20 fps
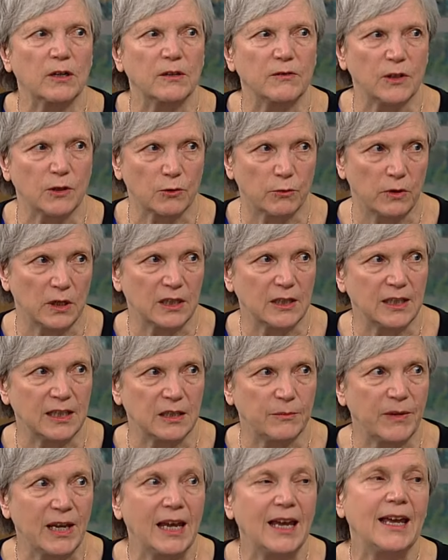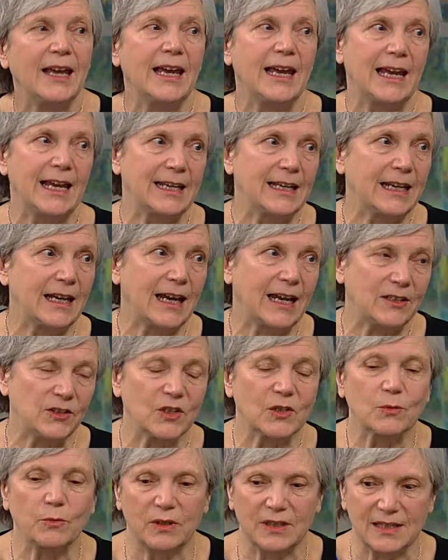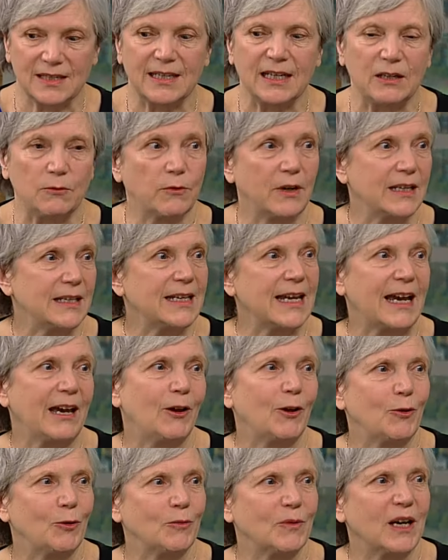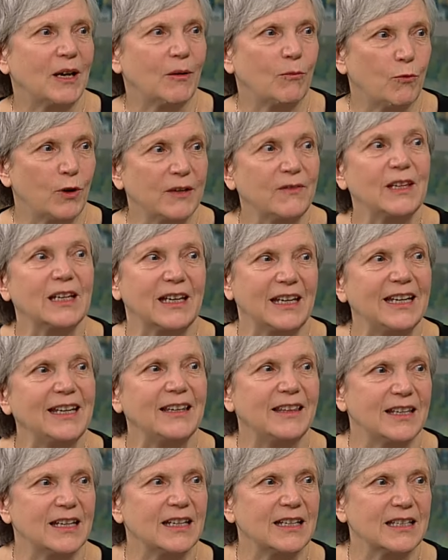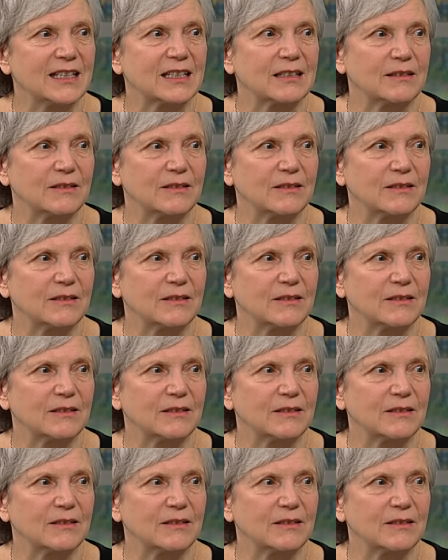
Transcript: of the curriculum. And I, I just want to say right now, um, one of the key things,